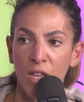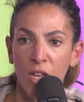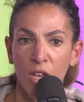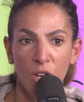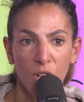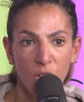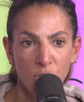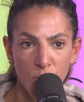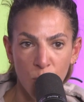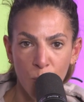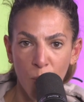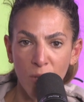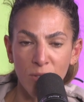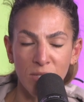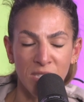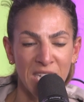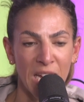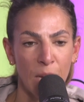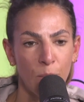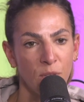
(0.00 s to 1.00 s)
because you won't
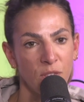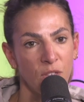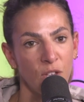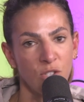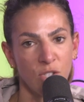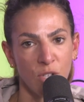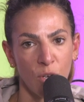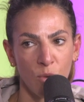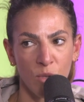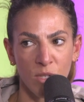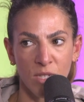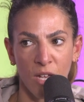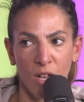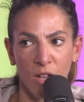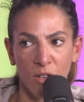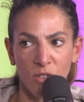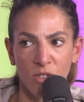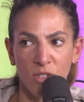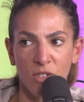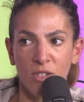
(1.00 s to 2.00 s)
stand with those shoulders
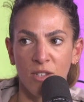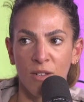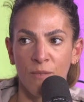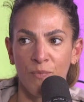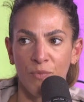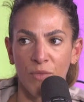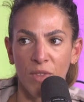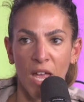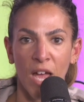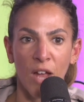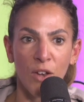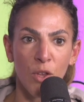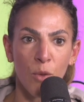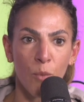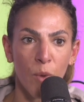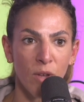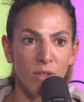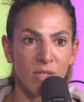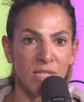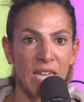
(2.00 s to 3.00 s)
hunched and you
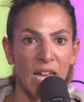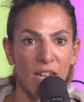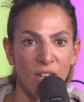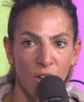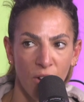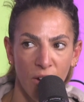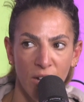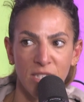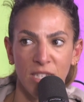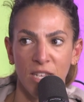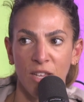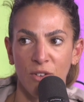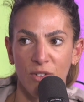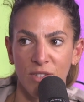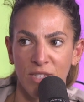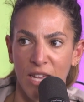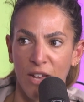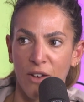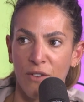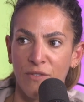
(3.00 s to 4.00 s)
won't stand hiding
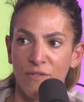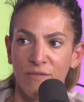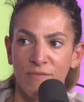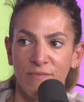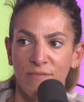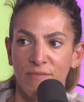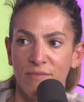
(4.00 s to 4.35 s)
yourself.